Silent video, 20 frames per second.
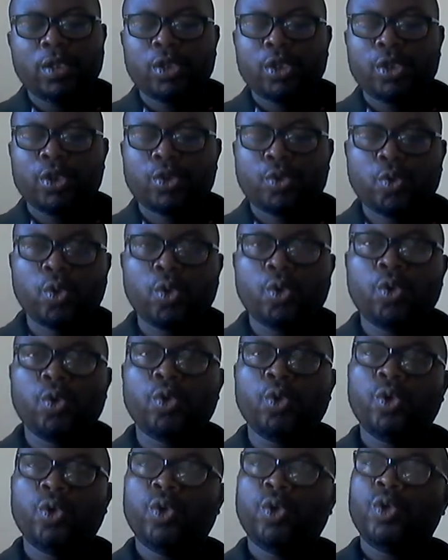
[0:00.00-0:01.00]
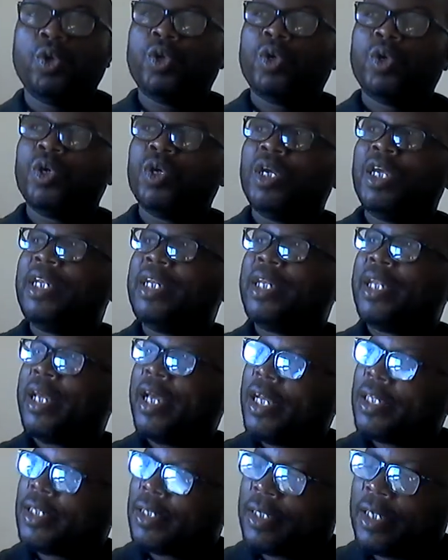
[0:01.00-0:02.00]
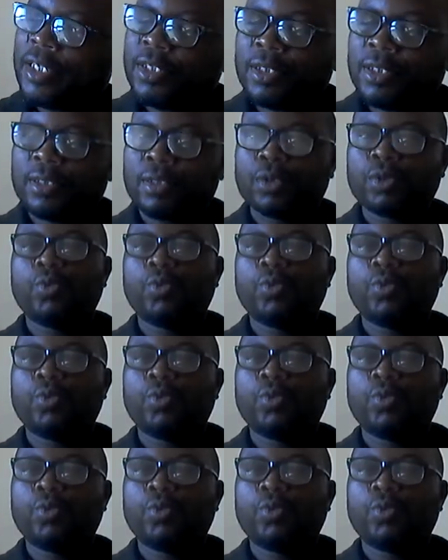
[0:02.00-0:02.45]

So, in essence,